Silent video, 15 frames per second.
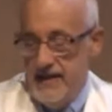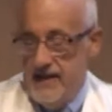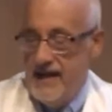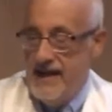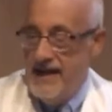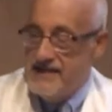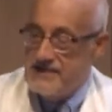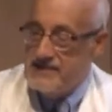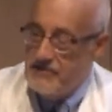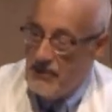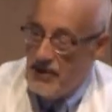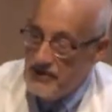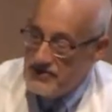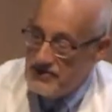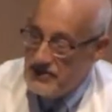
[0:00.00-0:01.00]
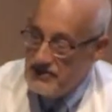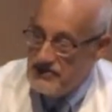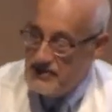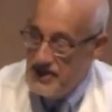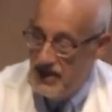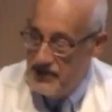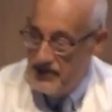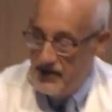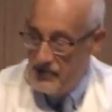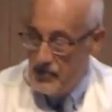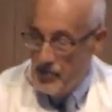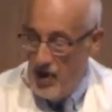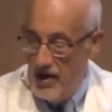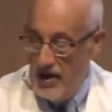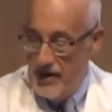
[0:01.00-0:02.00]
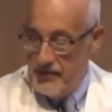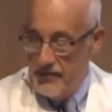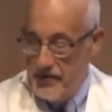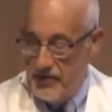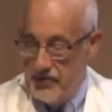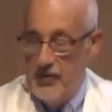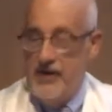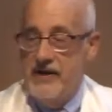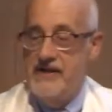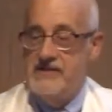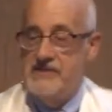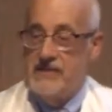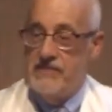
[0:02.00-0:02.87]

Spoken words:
I suppose there's nothing wrong with wanting to